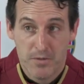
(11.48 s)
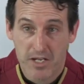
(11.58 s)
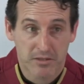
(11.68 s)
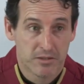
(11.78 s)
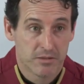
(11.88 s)

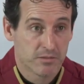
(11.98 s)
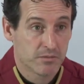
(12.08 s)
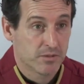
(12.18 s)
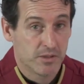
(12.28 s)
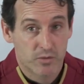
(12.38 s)
Yes.
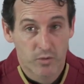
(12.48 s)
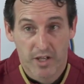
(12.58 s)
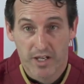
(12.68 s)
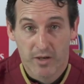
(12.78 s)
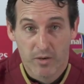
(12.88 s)

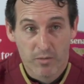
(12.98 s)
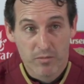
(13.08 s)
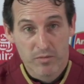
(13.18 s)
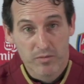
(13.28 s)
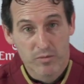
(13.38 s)
Today
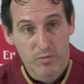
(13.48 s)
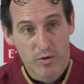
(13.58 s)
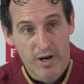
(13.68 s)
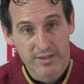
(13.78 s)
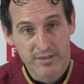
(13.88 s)

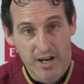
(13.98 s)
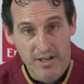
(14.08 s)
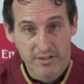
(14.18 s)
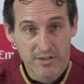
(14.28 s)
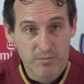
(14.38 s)
we are
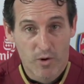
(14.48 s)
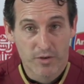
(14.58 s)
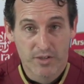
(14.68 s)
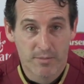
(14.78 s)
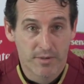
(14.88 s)
training this
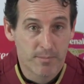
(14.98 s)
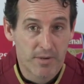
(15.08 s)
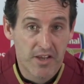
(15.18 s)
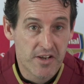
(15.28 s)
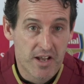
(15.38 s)
morning every
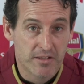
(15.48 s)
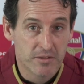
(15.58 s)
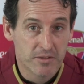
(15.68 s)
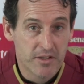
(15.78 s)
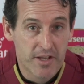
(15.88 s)
player
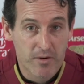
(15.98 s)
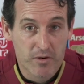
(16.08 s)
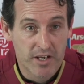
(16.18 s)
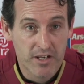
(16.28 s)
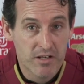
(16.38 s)
and they are
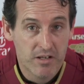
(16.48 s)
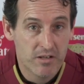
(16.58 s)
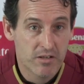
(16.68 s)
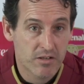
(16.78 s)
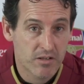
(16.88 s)
okay.
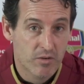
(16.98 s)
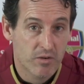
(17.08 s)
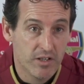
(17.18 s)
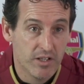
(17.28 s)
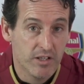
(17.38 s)

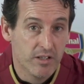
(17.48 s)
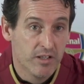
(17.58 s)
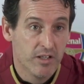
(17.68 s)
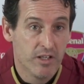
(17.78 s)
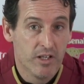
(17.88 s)

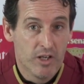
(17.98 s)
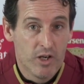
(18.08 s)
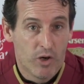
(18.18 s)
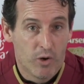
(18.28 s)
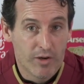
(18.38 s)

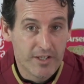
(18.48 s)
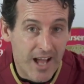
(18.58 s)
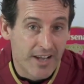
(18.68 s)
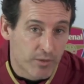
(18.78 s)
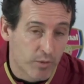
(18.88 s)
Only
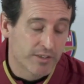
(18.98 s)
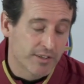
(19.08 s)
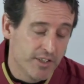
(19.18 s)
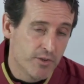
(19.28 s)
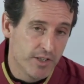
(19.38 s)
Dan is
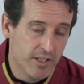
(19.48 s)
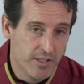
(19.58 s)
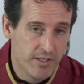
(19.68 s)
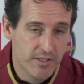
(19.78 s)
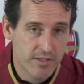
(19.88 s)
working injury.
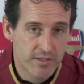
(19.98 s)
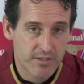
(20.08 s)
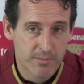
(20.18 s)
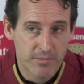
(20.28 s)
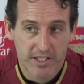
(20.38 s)

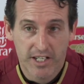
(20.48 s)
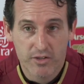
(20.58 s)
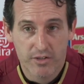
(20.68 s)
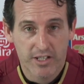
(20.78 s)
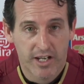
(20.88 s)
It's a big
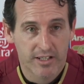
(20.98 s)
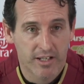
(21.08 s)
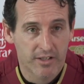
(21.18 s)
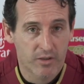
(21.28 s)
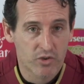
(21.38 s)
injury,
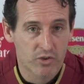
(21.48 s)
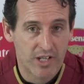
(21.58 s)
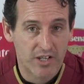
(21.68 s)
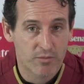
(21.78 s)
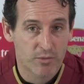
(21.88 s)
and also
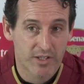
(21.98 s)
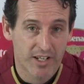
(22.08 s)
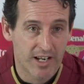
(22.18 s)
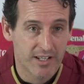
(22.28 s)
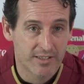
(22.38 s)
Nacho
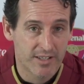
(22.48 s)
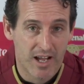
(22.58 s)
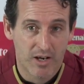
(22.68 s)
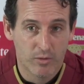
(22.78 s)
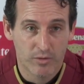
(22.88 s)
Monreal
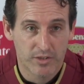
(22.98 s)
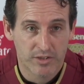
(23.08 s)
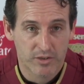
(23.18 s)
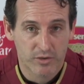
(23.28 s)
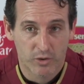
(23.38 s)
now
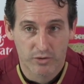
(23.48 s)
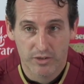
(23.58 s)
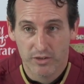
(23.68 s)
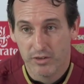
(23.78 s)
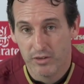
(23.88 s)
is not
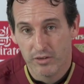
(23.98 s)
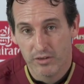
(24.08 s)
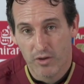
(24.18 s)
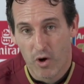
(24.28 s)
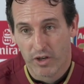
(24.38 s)

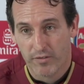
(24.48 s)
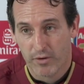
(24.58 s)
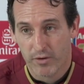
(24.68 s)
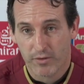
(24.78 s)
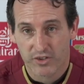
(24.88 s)
okay
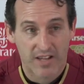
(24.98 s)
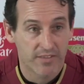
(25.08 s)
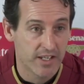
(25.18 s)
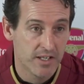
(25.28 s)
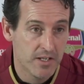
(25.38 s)
for
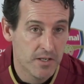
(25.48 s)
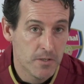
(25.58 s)
Sunday.